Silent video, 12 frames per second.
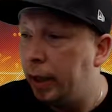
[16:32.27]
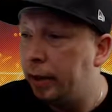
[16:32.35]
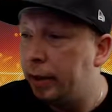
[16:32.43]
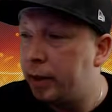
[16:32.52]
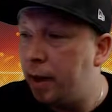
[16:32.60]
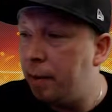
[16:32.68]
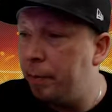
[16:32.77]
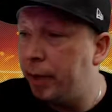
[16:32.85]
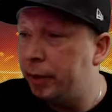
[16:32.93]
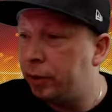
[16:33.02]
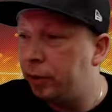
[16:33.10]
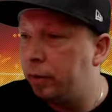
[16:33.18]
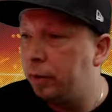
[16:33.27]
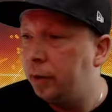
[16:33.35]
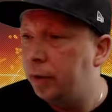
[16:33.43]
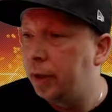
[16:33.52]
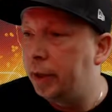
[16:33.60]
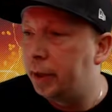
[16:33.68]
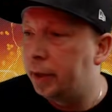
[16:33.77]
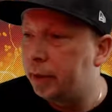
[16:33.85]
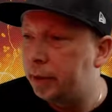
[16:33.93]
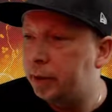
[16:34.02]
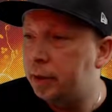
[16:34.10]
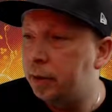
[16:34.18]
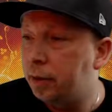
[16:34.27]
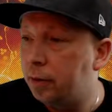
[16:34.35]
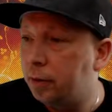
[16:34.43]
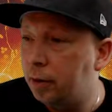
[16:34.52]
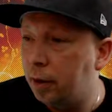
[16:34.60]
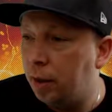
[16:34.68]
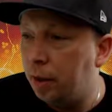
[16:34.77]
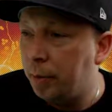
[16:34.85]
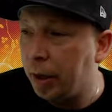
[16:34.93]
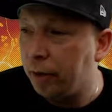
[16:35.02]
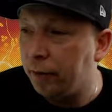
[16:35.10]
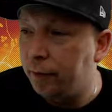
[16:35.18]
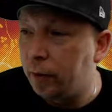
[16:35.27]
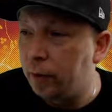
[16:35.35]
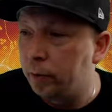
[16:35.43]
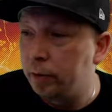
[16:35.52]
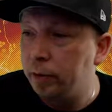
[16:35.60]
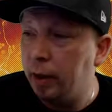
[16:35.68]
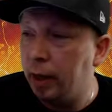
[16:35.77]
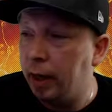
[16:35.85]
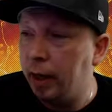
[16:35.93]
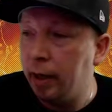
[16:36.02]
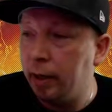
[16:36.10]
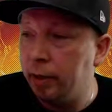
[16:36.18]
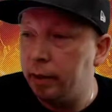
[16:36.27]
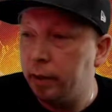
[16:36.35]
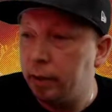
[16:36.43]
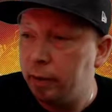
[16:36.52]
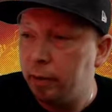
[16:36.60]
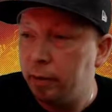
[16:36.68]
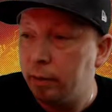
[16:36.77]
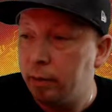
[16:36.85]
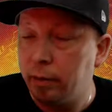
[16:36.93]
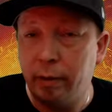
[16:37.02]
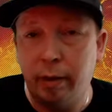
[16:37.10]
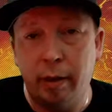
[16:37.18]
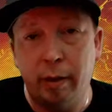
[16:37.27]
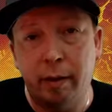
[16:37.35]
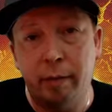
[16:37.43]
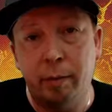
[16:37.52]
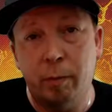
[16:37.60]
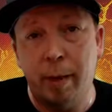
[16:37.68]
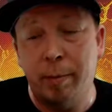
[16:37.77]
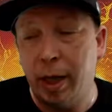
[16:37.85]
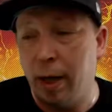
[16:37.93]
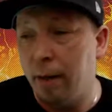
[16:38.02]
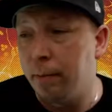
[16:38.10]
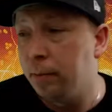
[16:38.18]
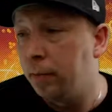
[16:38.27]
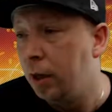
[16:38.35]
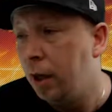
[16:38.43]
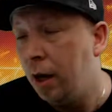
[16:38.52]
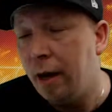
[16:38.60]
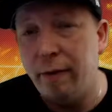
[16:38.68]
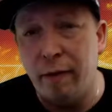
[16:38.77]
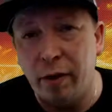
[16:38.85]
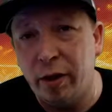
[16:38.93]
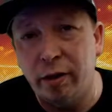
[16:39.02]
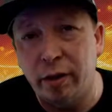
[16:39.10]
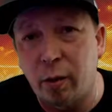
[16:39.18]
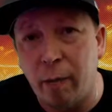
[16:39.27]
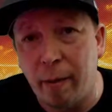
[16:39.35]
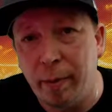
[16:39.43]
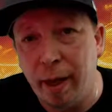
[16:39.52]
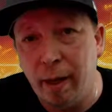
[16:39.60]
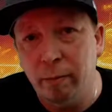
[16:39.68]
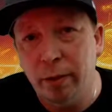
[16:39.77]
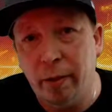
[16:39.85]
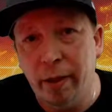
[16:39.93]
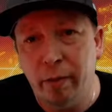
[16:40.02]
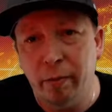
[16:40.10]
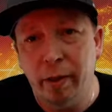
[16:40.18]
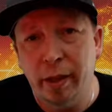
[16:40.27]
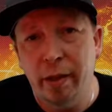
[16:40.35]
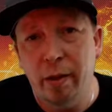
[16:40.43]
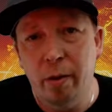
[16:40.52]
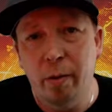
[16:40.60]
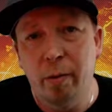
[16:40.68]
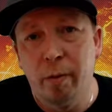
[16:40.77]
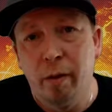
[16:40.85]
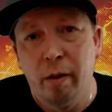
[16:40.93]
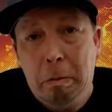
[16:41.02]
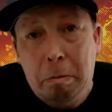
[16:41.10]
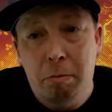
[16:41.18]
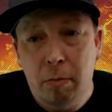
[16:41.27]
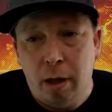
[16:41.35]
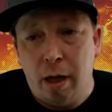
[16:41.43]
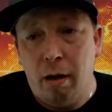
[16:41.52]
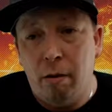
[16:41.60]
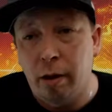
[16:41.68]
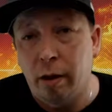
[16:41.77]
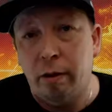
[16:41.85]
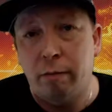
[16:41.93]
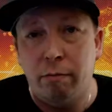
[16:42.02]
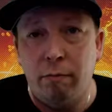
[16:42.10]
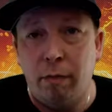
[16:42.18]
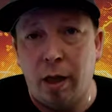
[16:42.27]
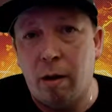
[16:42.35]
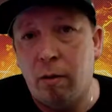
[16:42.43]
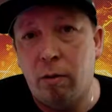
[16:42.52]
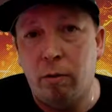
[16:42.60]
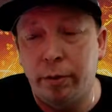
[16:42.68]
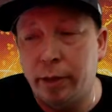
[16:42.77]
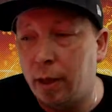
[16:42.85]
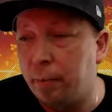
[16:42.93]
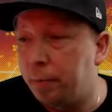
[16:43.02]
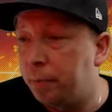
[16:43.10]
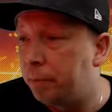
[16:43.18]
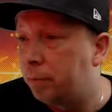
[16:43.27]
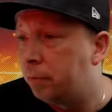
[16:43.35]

In the top bezel is a microphone and the webcam. I've never used the webcam, so I don't really know how it holds up.